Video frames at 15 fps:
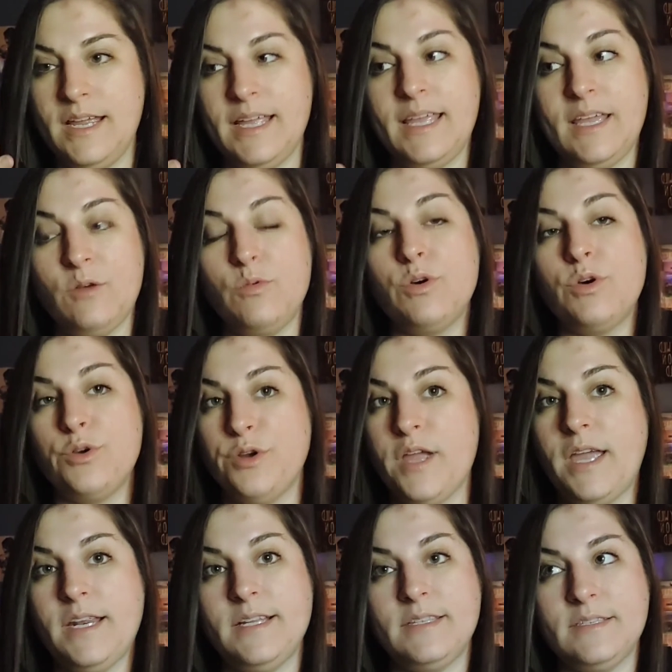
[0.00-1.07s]
it will
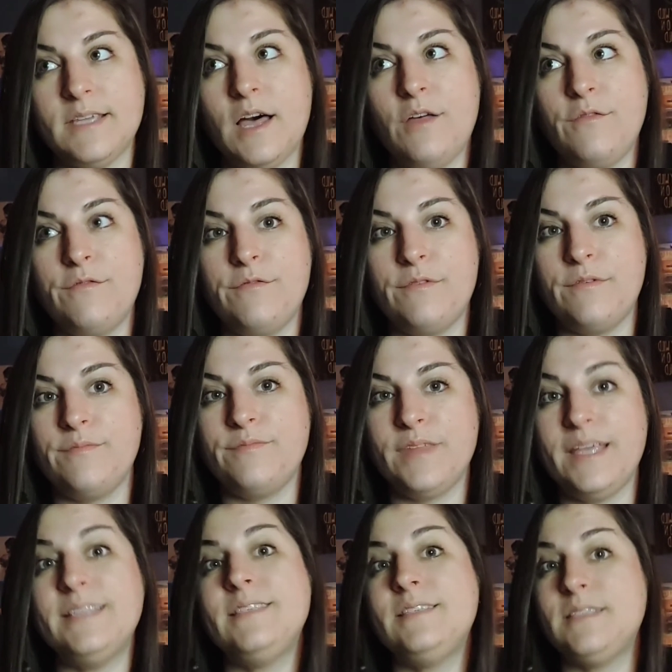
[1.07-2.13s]
create itself
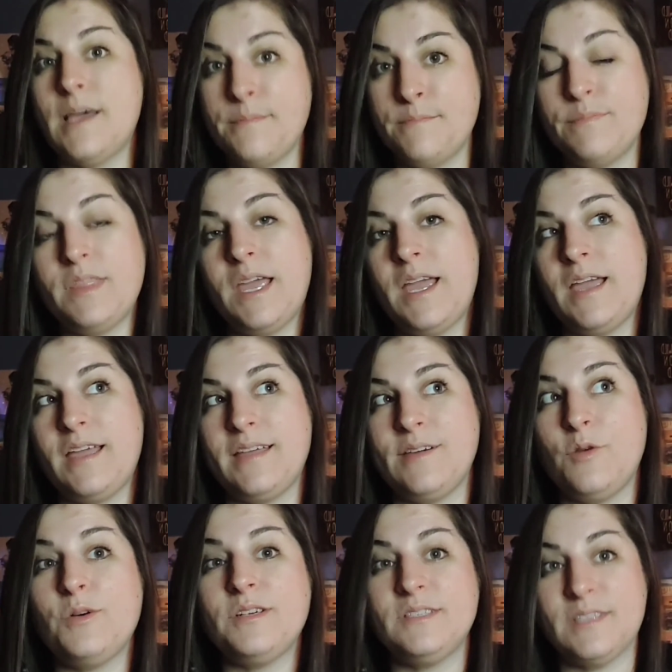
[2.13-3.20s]
in something
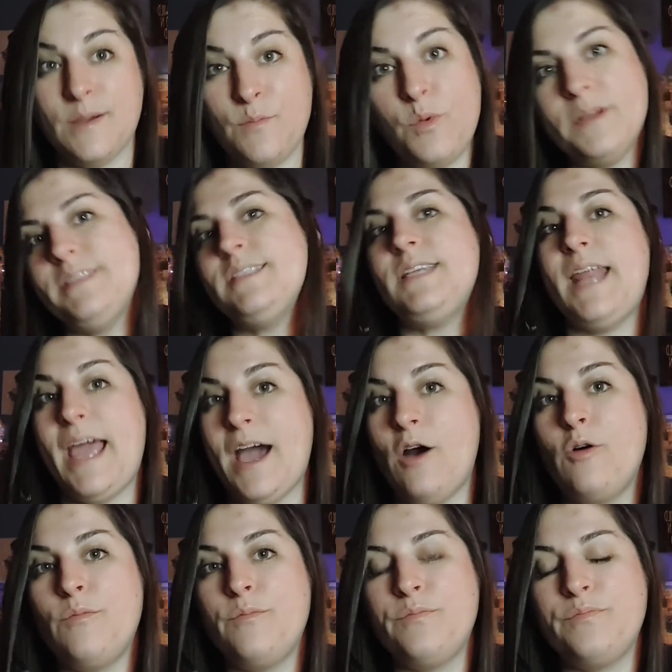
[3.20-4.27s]
or someone's now.
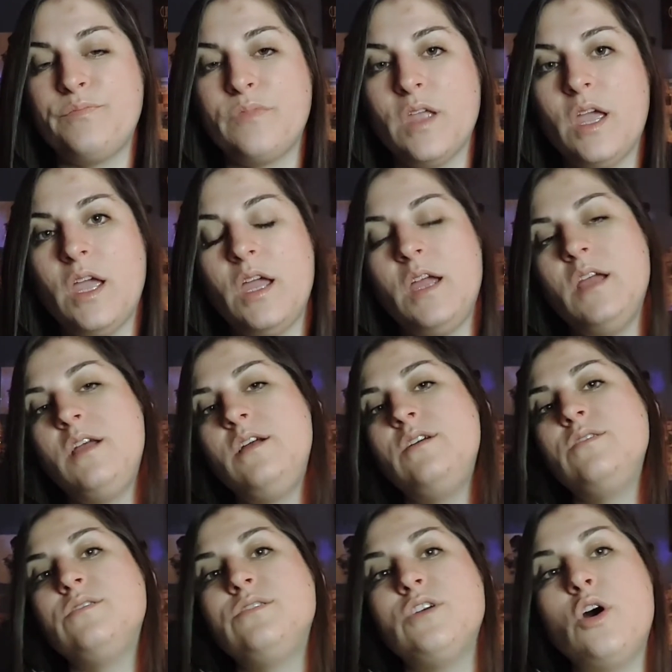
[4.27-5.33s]

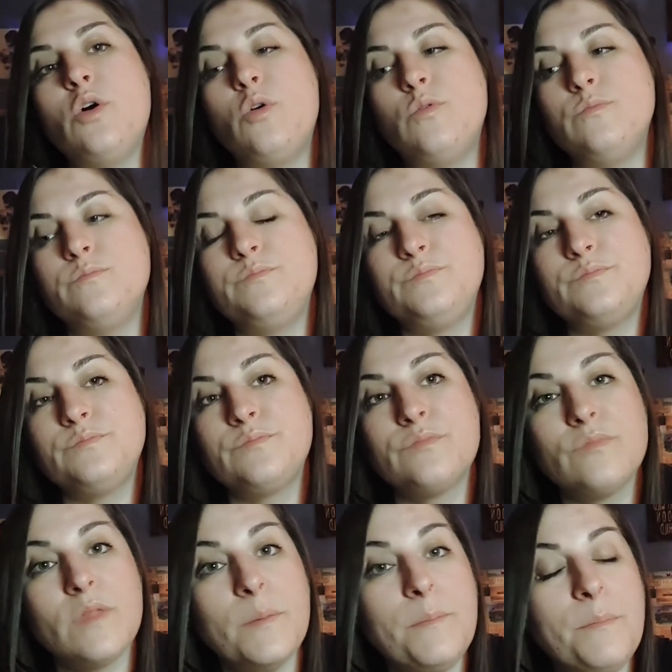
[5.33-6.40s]
So
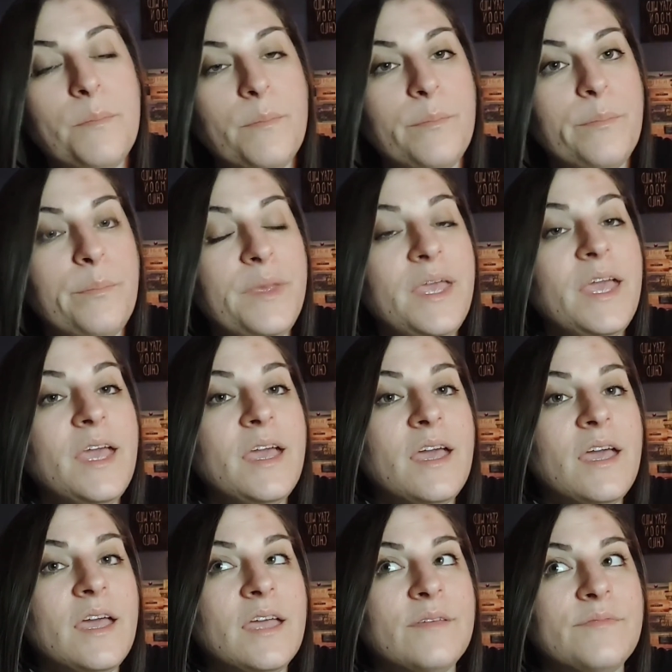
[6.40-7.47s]
being
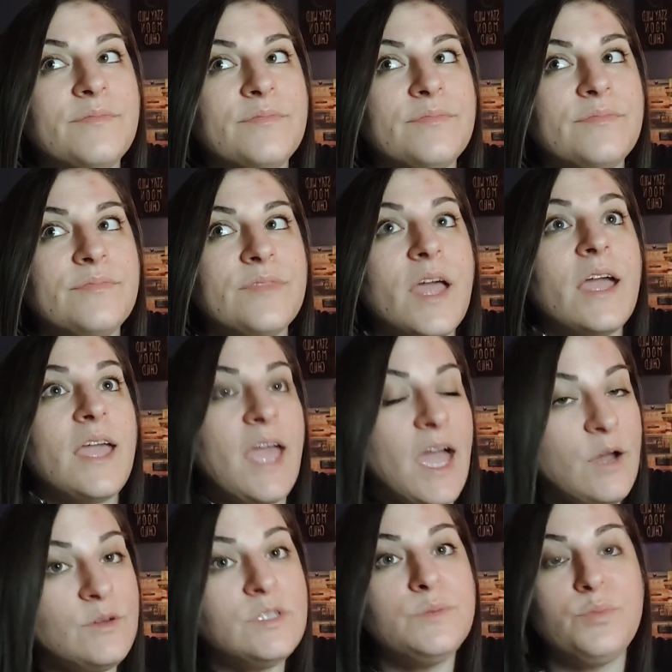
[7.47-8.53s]

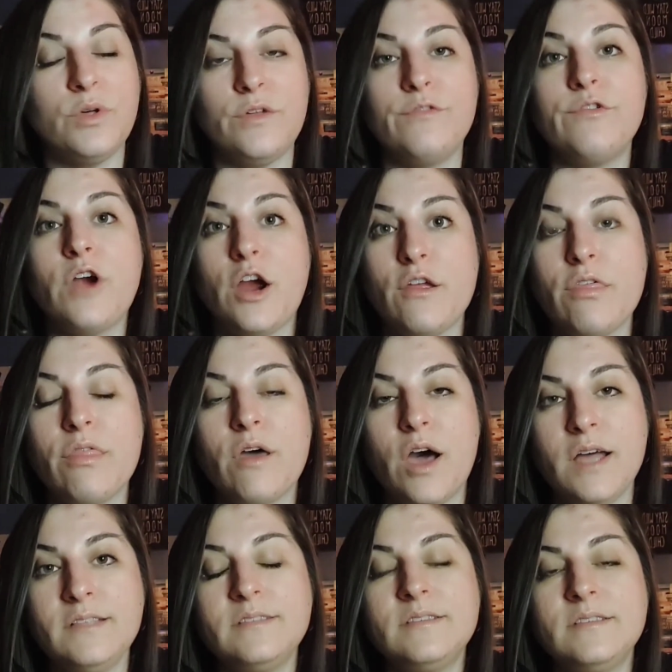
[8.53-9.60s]
accountable for our
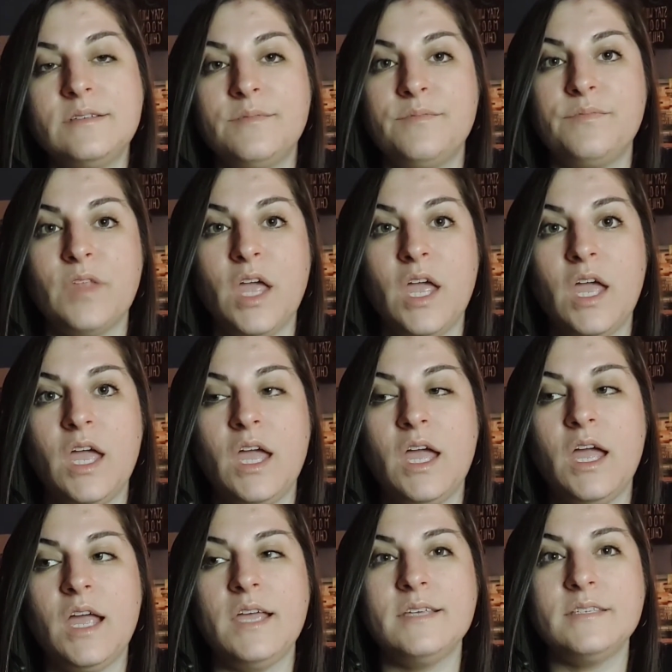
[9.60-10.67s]
thoughts
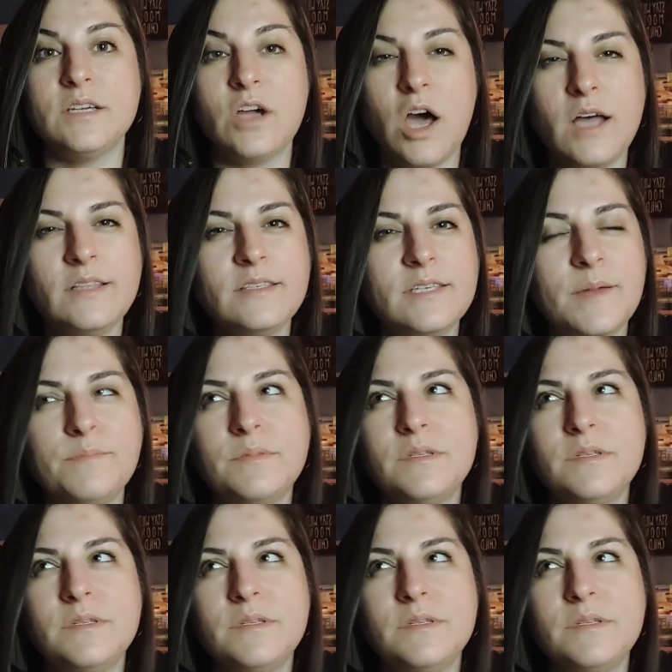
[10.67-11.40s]
is a concept